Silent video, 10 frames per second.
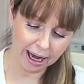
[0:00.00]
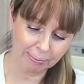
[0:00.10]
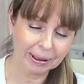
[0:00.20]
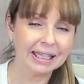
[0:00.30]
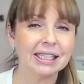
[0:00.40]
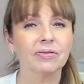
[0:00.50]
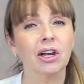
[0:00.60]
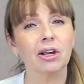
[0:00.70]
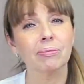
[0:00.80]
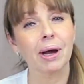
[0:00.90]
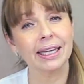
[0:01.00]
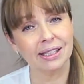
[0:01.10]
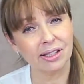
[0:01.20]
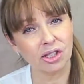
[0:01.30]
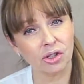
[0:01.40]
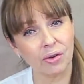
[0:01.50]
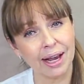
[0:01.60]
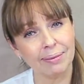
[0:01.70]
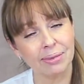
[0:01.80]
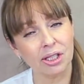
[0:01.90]
please follow my
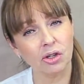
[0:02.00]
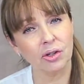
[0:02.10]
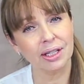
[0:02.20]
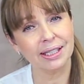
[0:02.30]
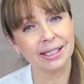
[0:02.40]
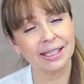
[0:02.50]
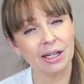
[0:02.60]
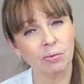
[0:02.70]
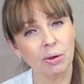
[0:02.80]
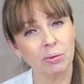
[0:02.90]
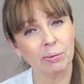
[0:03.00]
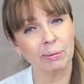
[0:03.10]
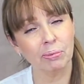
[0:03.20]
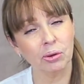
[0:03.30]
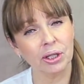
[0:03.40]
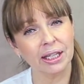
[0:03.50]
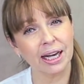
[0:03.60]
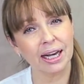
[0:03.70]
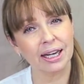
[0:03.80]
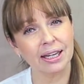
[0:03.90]
Instagram so you can see. We will be putting
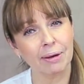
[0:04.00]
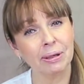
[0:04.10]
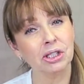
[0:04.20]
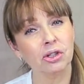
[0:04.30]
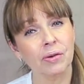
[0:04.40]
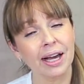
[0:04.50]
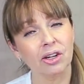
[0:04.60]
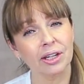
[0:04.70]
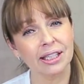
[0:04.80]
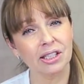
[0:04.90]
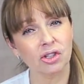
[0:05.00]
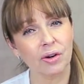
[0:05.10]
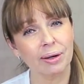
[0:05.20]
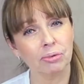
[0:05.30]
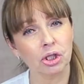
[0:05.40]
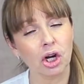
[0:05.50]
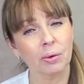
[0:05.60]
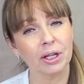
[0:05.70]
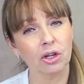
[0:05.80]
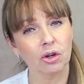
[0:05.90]
a picture out on Instagram
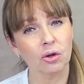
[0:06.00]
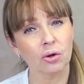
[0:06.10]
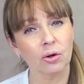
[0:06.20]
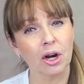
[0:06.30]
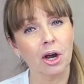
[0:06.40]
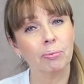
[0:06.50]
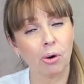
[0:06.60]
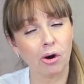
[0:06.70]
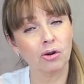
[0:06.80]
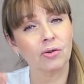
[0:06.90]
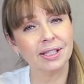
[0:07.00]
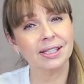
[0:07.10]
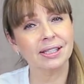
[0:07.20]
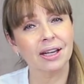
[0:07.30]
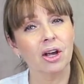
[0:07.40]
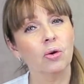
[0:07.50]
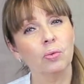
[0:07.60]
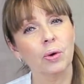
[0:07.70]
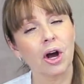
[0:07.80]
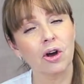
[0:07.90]
showing her progress
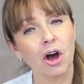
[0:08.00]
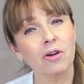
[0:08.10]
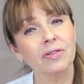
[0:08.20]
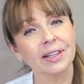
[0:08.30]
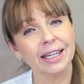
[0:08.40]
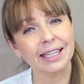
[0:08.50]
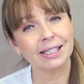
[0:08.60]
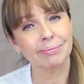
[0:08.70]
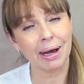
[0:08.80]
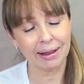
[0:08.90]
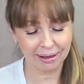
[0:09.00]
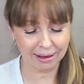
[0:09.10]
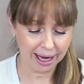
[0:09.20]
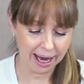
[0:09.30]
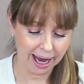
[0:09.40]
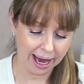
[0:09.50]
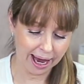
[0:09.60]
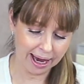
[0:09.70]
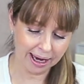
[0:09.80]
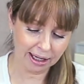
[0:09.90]
over the next month,
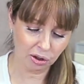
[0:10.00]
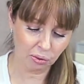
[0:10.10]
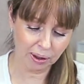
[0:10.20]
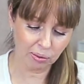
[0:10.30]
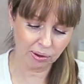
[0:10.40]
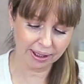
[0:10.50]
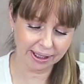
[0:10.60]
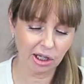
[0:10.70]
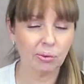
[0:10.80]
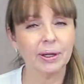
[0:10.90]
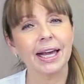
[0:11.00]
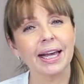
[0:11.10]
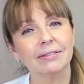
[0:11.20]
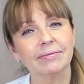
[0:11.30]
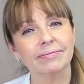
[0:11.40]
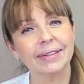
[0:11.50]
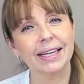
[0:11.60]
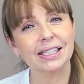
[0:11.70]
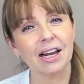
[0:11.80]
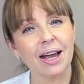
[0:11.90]
and we will see you again
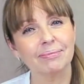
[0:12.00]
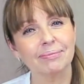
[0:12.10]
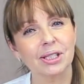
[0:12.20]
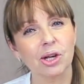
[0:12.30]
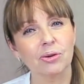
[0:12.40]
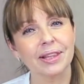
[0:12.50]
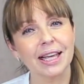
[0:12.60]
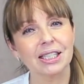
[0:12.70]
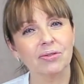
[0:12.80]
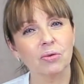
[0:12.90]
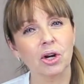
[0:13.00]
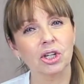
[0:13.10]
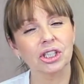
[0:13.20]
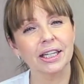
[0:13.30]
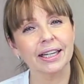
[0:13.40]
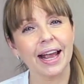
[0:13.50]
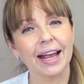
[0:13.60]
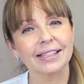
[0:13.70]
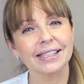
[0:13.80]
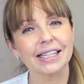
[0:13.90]
next time. So thanks for watching,
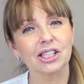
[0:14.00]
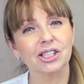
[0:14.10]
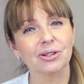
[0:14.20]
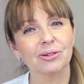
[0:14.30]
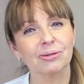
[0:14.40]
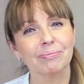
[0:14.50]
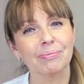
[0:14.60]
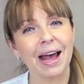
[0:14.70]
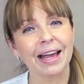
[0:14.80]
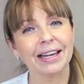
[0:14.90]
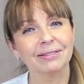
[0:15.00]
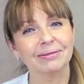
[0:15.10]
and see you soon. Bye.